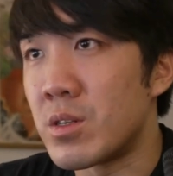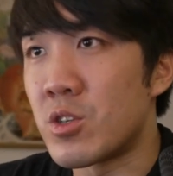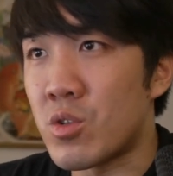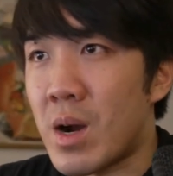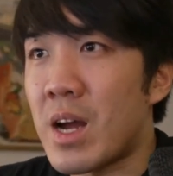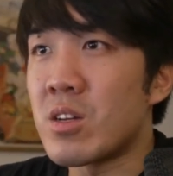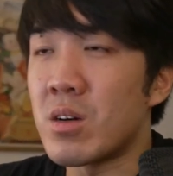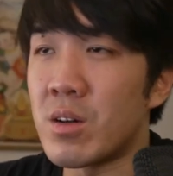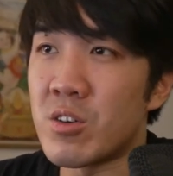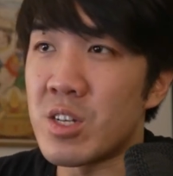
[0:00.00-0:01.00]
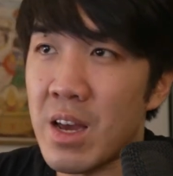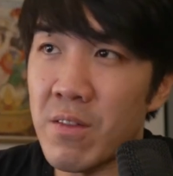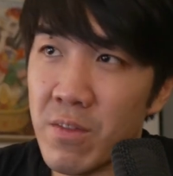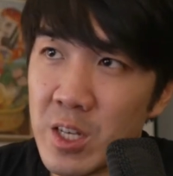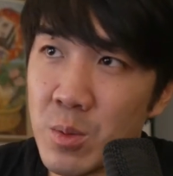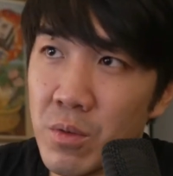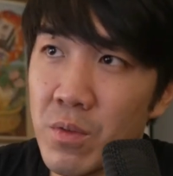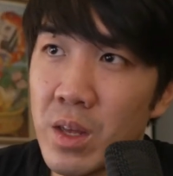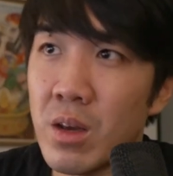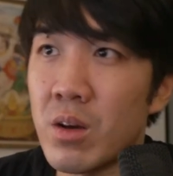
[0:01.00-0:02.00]
to try to understand Facebook
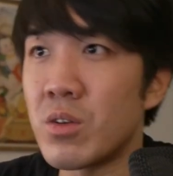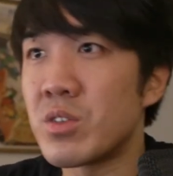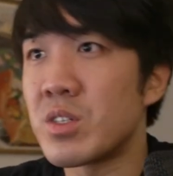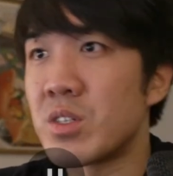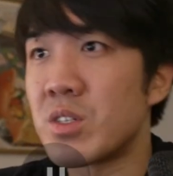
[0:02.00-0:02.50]
videos.